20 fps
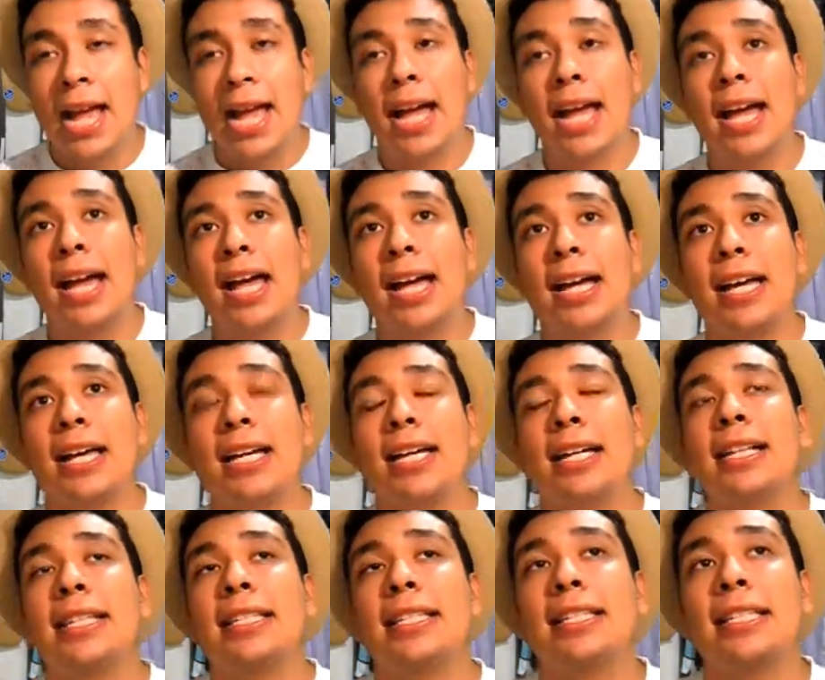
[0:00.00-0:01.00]

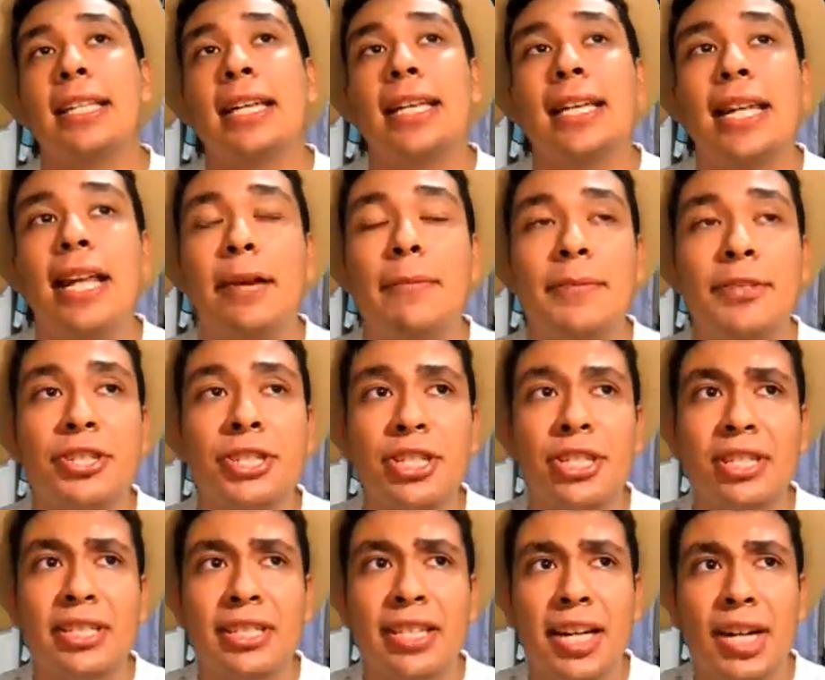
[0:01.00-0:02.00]
And let me
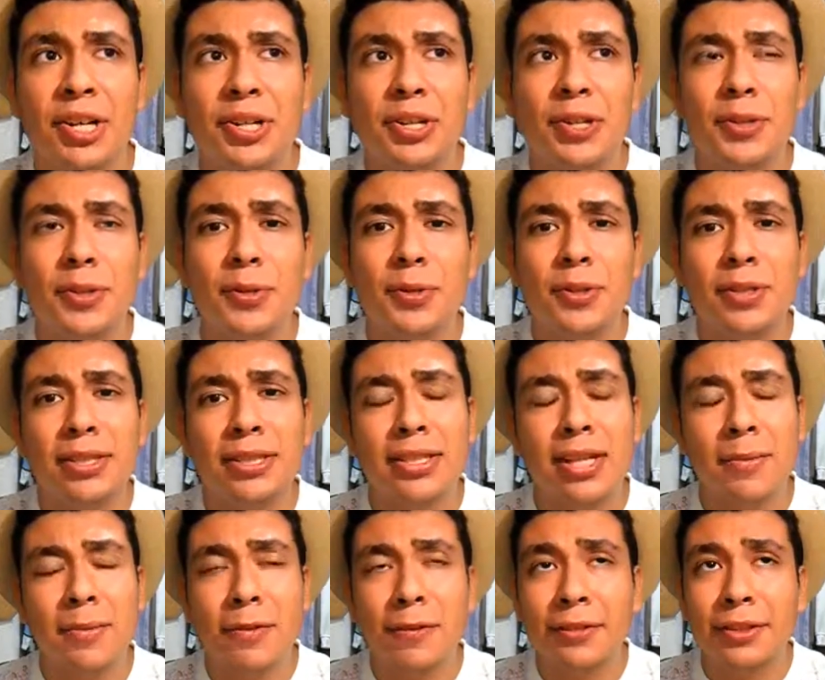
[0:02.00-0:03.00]
just tell you,
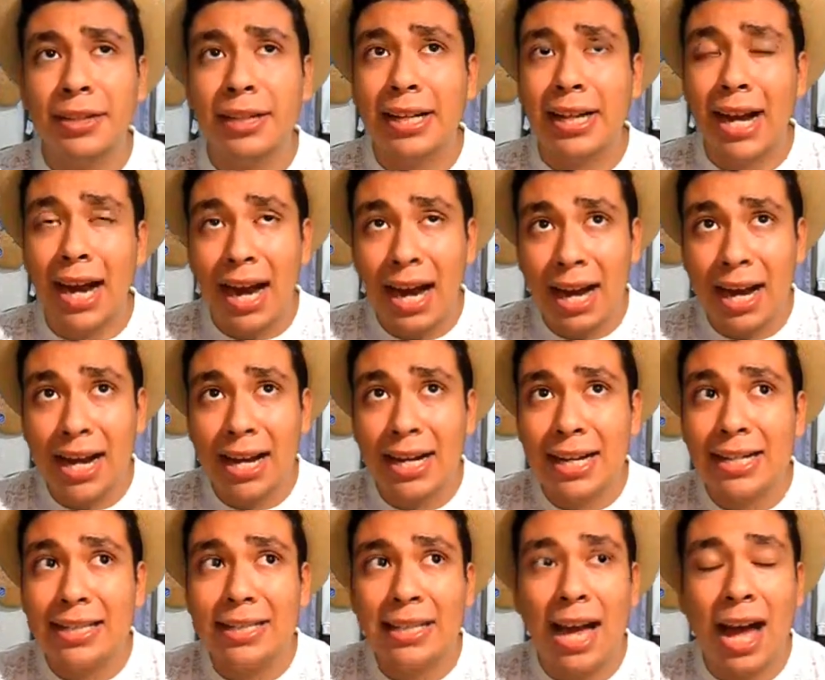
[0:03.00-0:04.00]
some of the
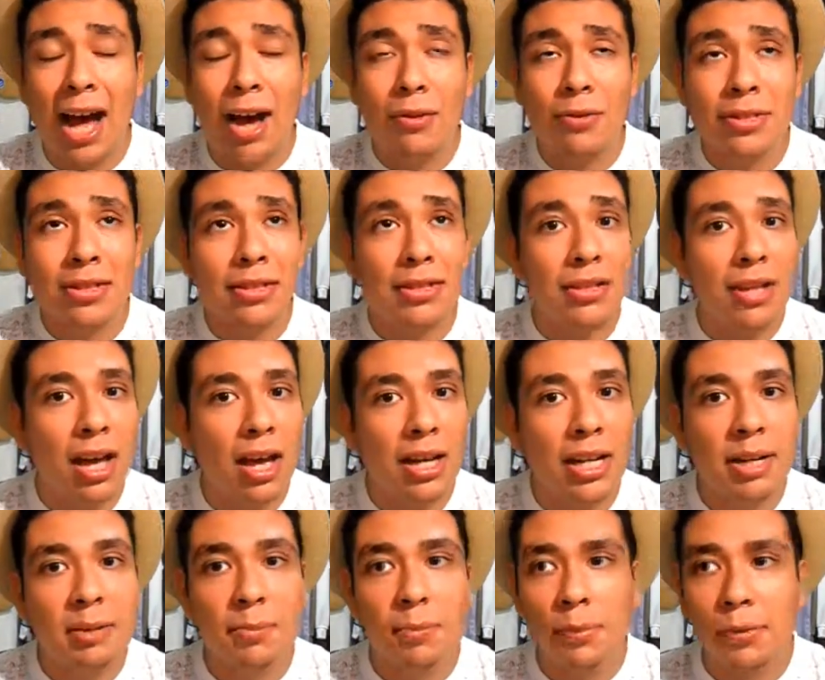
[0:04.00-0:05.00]
guys, I was not
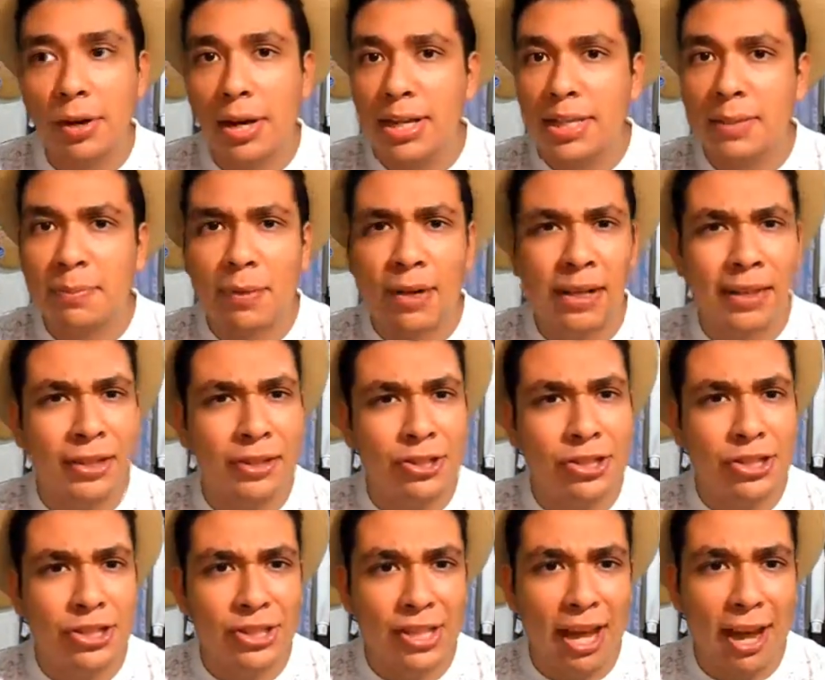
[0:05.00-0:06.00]
impressed by their
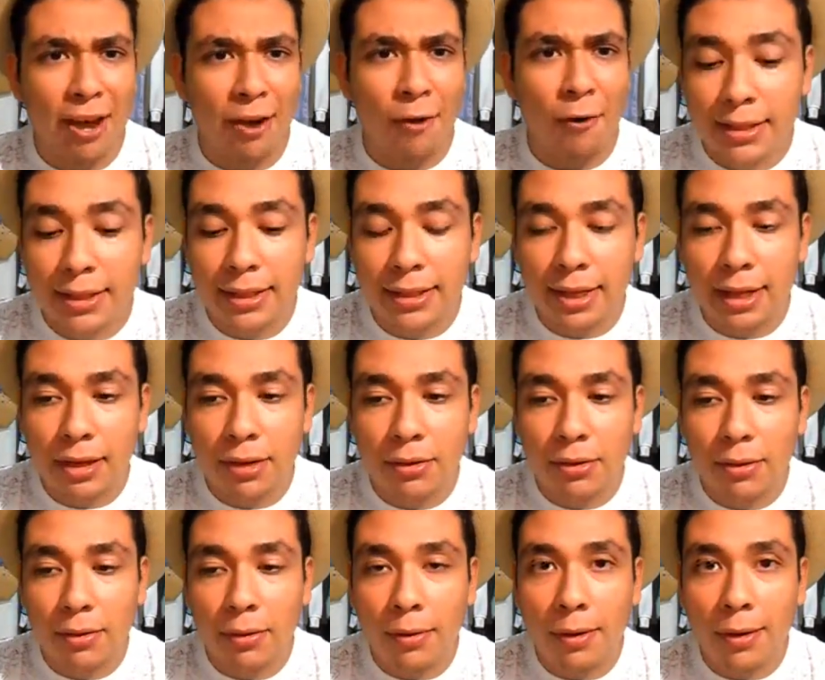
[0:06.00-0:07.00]
style. Then I don't
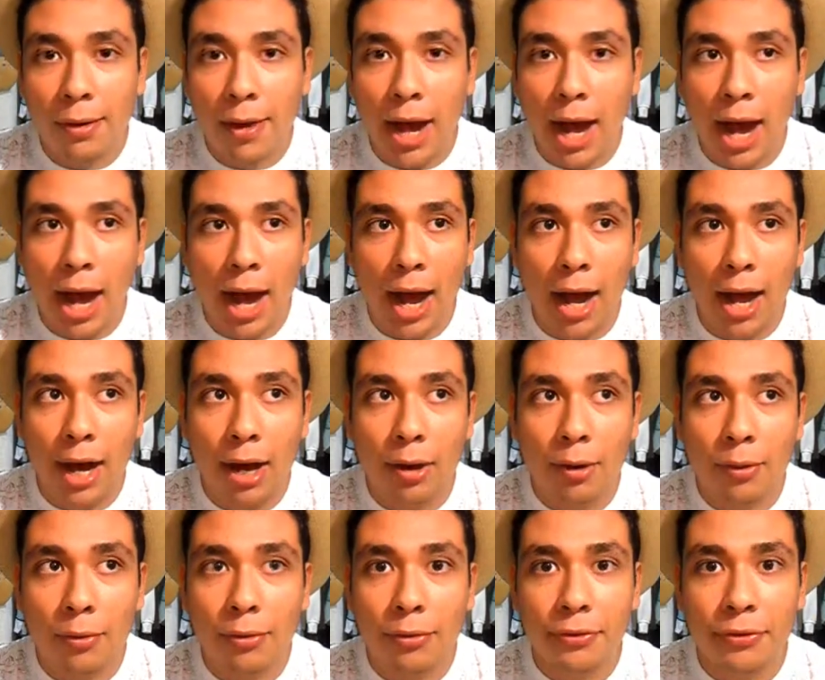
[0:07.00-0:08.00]
know
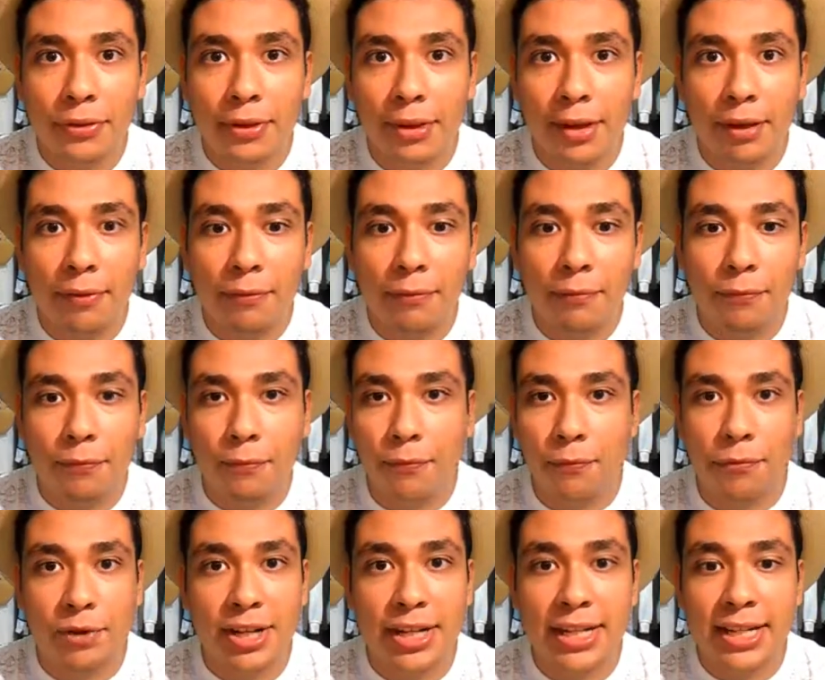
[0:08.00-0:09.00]
how the
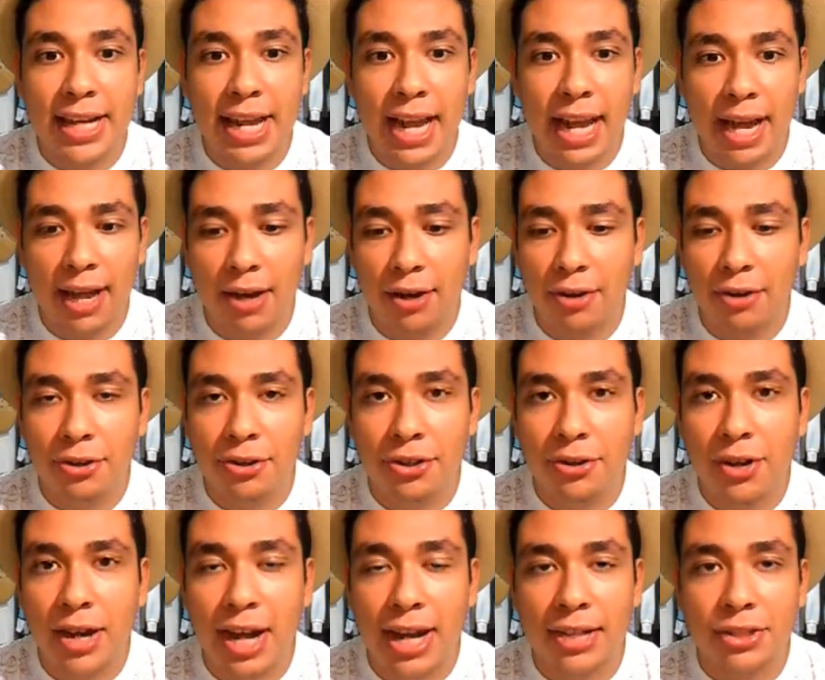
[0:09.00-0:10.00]
freaking hell you
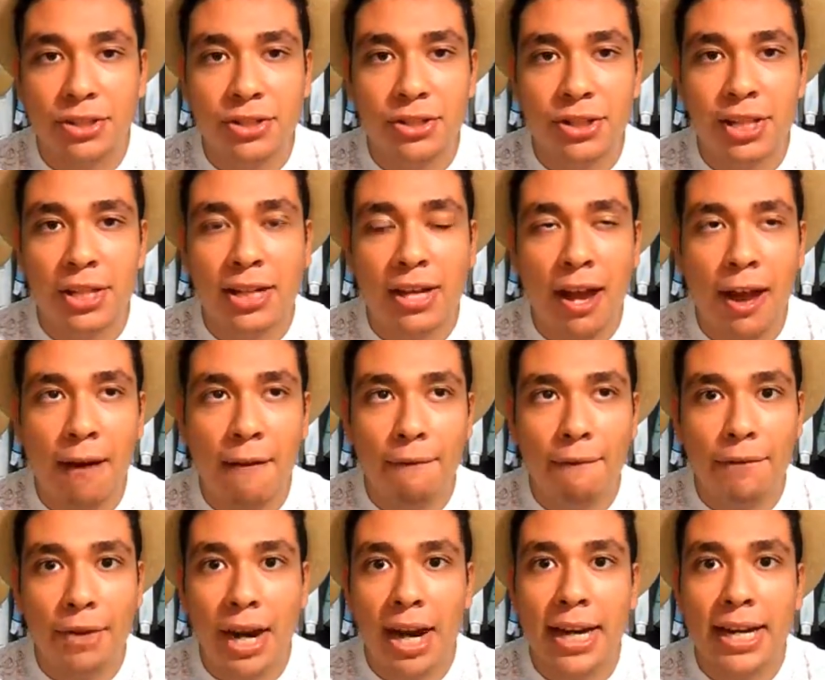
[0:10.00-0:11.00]
guys could not
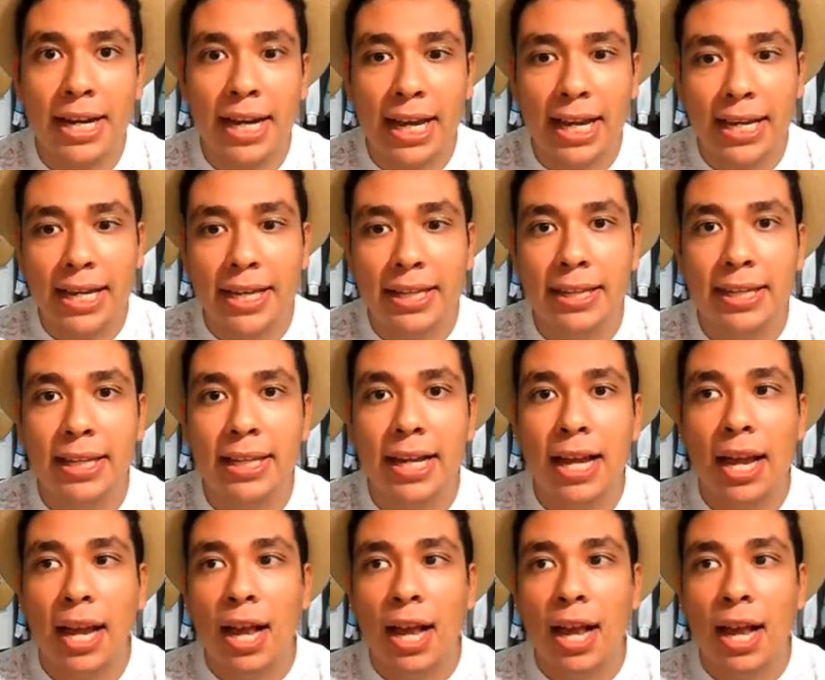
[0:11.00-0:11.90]
find anything